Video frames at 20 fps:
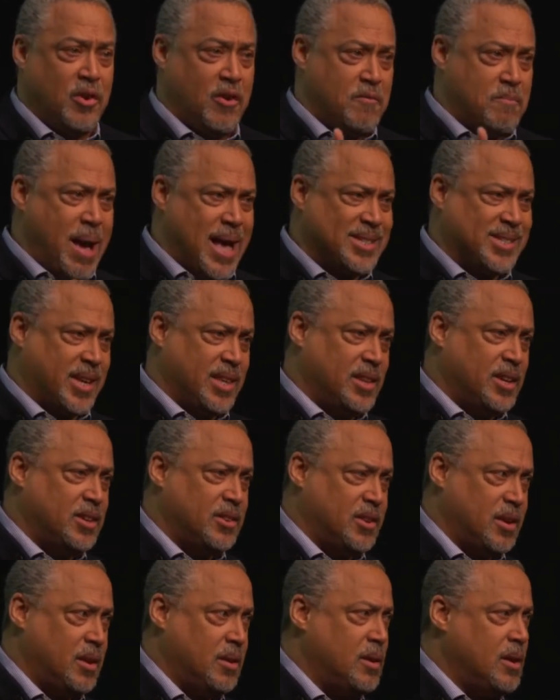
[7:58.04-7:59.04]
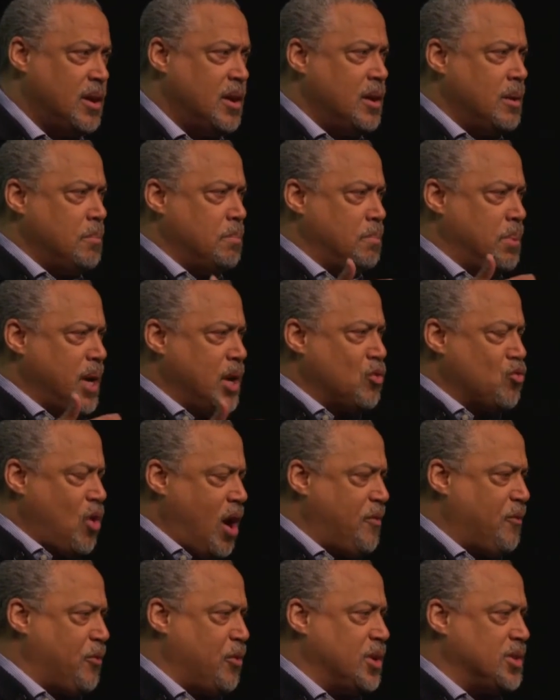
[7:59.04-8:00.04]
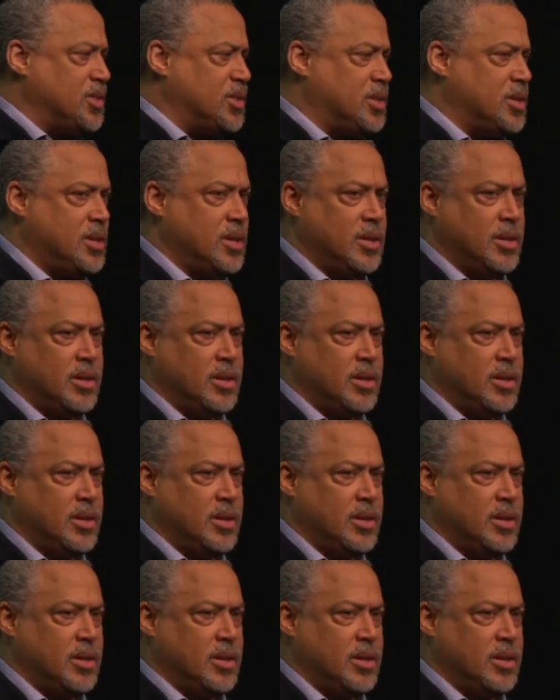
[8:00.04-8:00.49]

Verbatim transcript: of masculinity being referenced